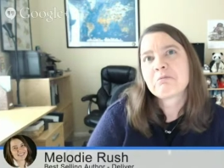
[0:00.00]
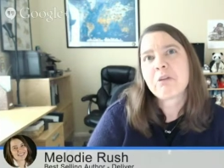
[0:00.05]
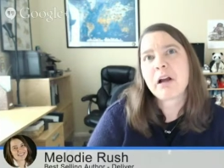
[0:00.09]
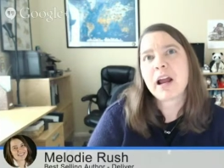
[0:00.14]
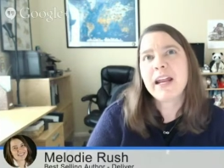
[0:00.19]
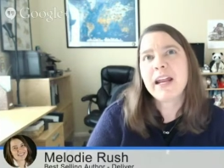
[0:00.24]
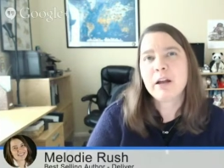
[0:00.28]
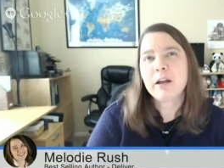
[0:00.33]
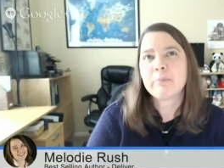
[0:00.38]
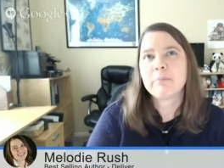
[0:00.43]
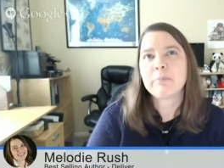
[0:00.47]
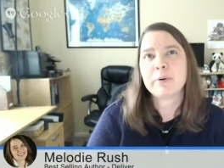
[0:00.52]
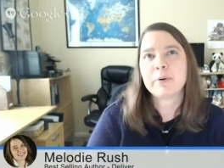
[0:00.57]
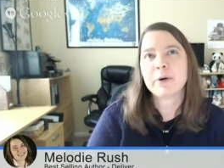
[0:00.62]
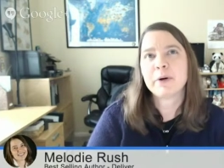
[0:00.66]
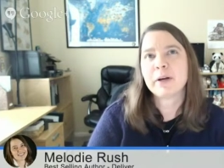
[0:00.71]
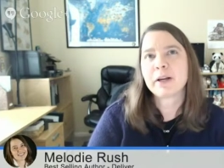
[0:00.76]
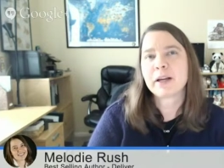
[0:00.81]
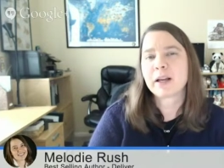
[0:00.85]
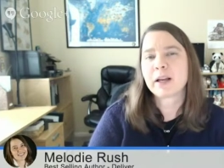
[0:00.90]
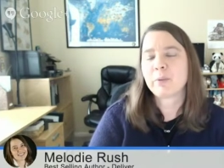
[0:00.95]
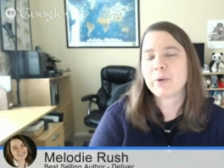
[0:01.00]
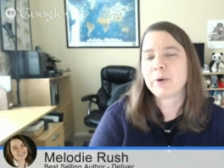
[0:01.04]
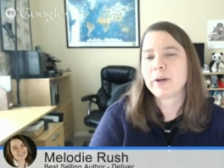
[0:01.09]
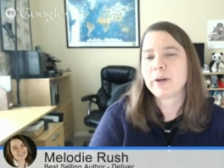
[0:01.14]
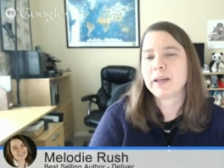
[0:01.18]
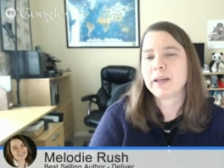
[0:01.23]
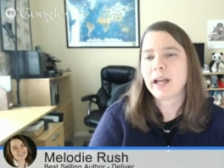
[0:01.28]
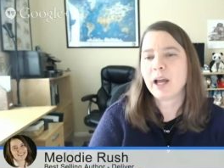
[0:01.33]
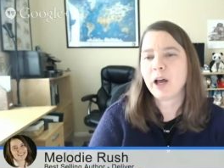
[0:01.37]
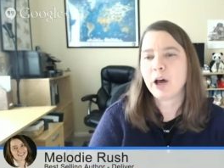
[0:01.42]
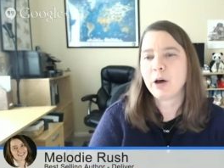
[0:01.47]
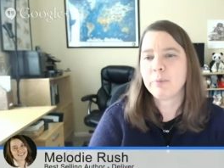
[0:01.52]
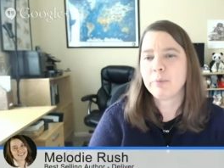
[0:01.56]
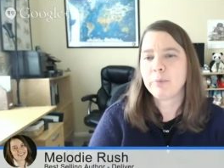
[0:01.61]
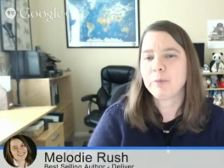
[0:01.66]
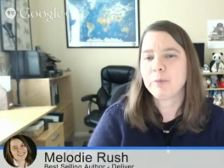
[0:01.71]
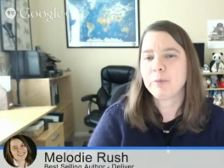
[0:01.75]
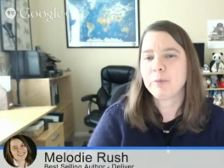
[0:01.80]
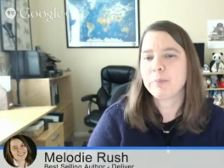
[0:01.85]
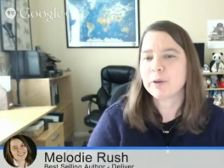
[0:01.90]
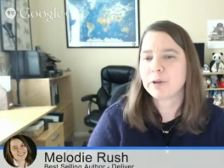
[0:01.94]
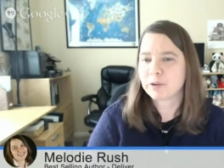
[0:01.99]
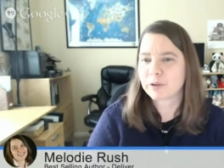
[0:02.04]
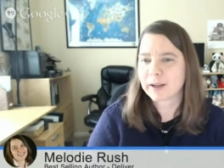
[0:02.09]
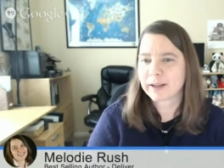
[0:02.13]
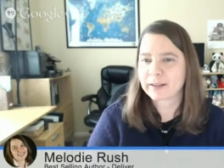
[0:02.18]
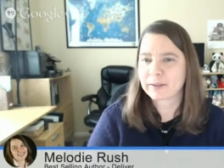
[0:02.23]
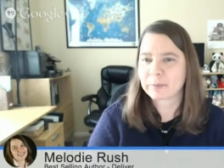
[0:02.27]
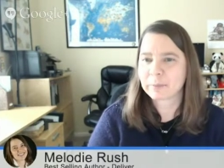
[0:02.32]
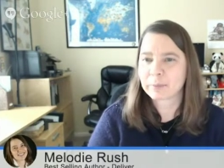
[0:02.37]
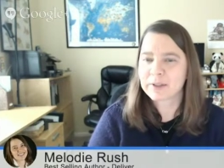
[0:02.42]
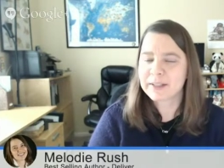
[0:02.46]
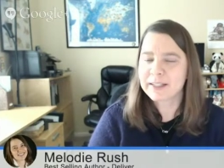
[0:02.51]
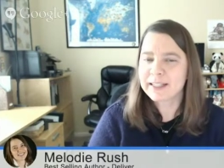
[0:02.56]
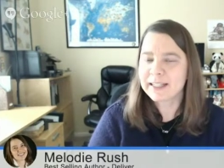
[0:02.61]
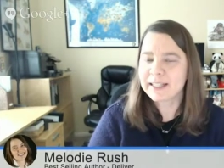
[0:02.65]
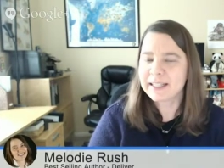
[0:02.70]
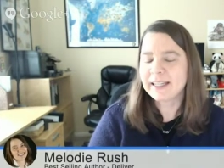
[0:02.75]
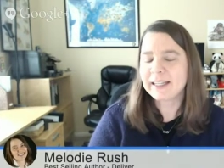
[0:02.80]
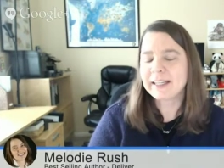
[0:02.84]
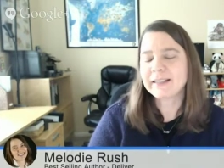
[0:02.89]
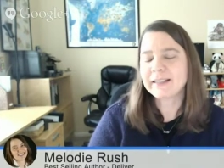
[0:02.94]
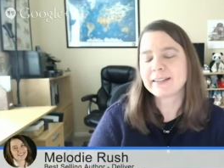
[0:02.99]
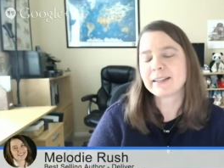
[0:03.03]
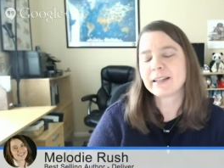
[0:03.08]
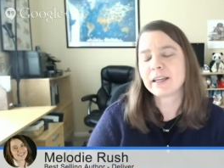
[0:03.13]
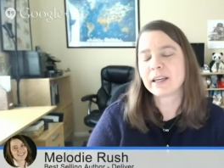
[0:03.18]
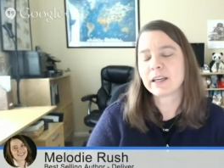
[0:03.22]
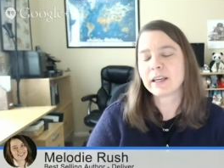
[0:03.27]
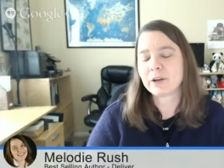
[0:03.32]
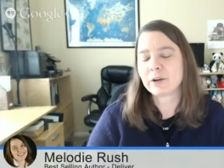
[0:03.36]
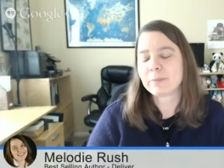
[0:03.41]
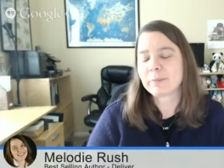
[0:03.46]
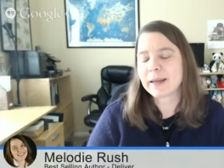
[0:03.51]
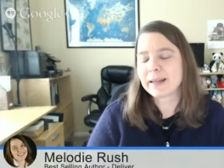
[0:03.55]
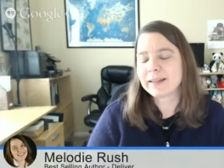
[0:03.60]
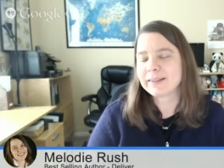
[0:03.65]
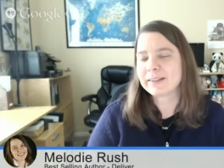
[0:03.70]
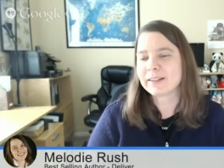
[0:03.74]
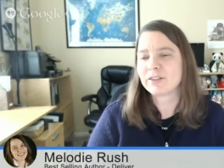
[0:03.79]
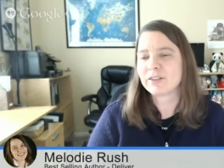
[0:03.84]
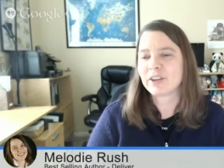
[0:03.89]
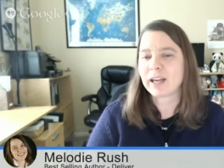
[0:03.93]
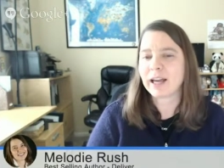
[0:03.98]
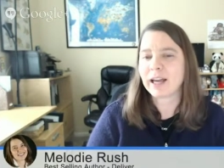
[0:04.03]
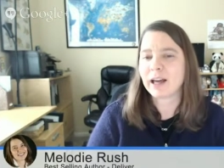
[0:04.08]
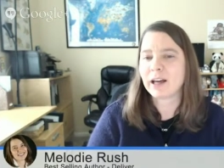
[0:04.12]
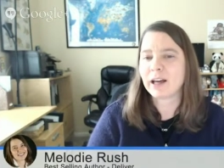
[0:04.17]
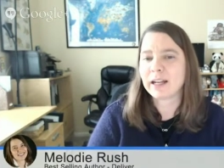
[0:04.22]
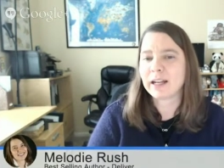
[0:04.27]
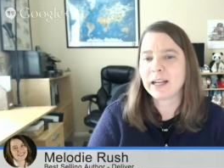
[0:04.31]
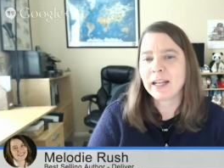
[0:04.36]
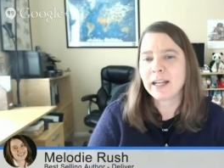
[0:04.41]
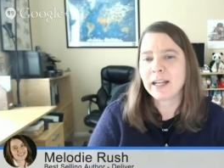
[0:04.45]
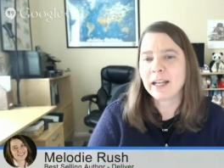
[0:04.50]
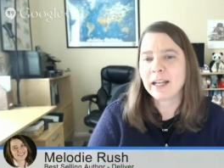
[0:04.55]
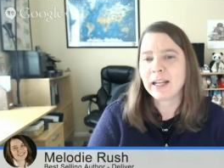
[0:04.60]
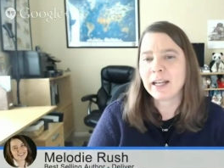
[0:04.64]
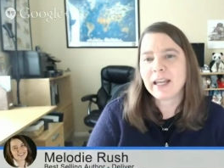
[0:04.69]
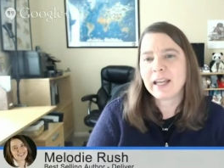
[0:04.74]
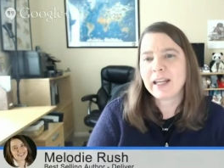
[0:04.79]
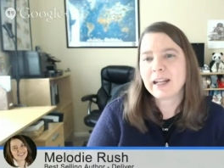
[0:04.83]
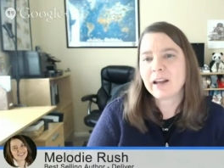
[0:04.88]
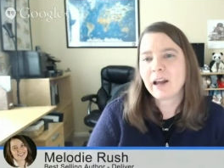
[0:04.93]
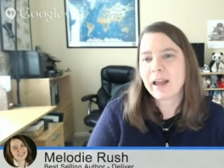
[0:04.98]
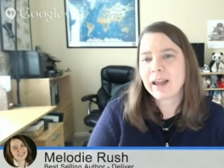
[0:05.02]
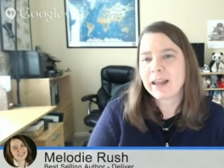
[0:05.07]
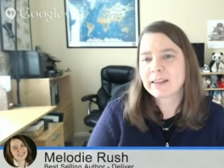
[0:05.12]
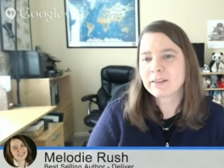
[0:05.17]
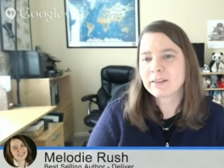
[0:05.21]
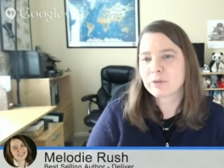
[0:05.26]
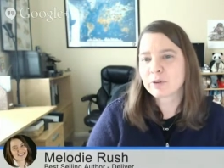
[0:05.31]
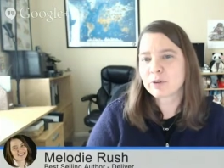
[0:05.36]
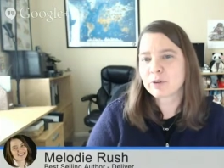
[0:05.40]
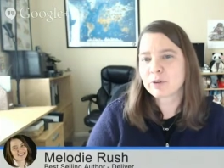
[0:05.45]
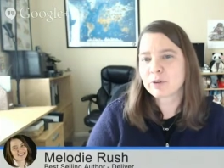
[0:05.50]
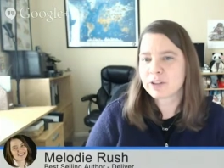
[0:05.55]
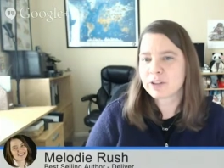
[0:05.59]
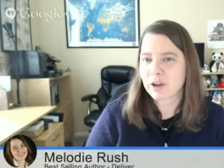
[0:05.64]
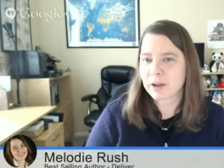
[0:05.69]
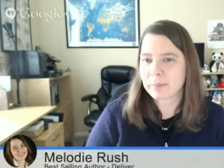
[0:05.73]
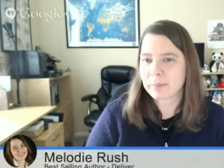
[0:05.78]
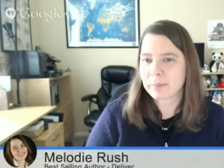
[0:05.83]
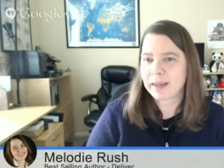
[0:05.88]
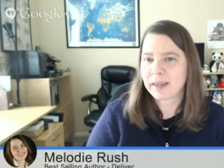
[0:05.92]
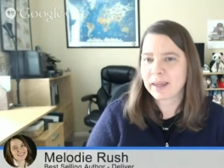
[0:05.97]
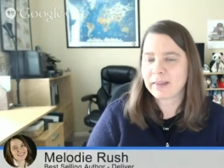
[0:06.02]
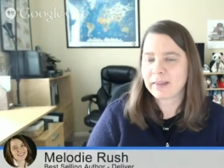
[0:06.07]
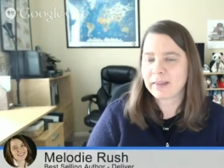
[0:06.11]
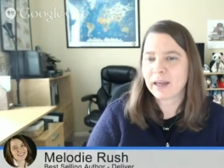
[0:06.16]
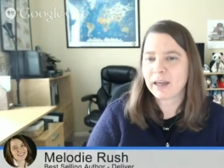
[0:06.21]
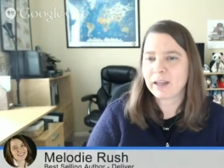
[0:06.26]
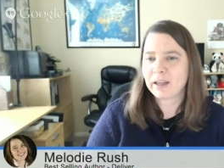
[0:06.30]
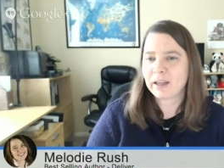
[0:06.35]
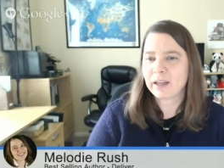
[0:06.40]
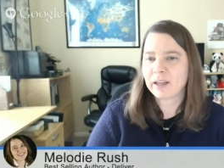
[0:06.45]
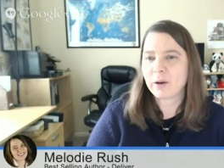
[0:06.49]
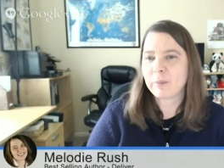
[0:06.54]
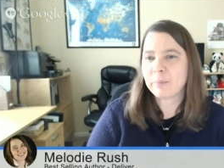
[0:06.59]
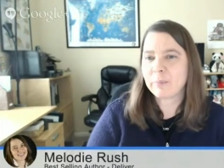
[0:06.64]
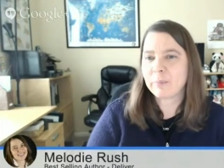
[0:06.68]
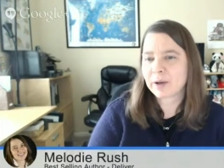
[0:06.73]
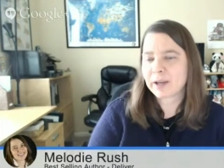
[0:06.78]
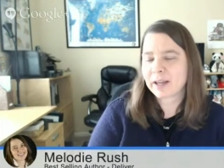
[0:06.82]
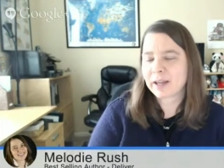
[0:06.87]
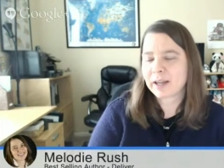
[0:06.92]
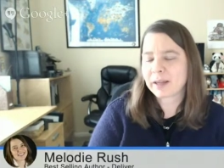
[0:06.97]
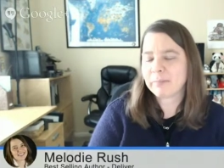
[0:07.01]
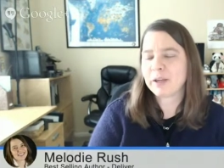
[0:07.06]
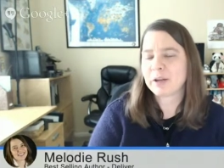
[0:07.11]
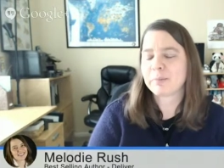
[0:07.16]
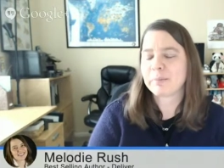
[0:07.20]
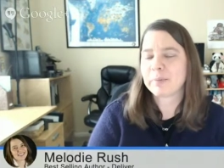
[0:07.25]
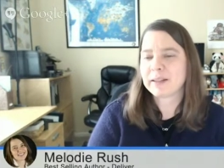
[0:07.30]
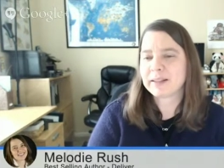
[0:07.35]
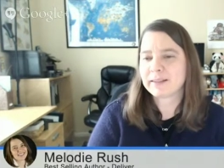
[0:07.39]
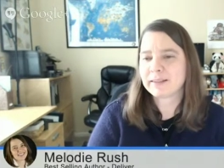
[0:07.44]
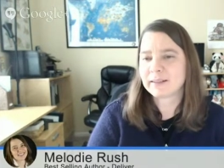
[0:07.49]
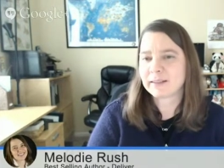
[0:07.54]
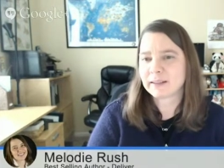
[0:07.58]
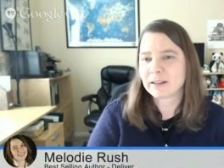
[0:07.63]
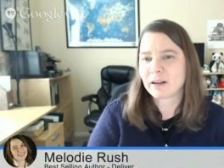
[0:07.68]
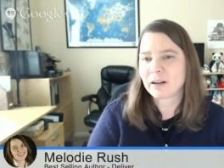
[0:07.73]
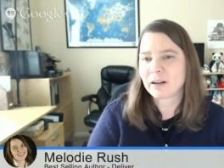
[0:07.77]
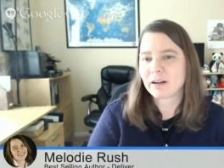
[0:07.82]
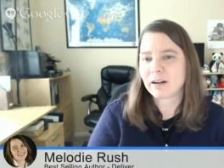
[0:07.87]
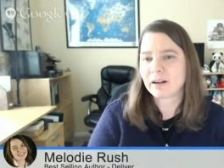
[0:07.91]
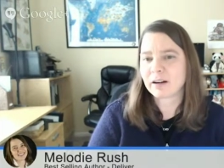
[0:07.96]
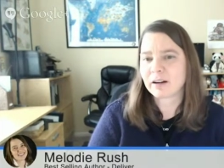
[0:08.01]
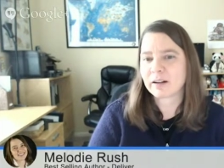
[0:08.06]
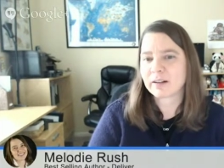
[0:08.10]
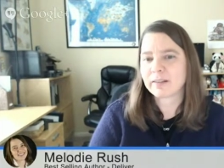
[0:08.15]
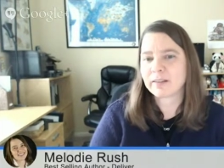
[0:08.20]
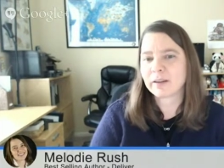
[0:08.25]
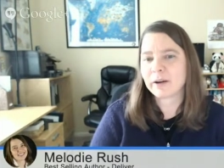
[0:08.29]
writing a book would help you build your expertise and get your message out. And I guess it really struck me that a book can be your business card.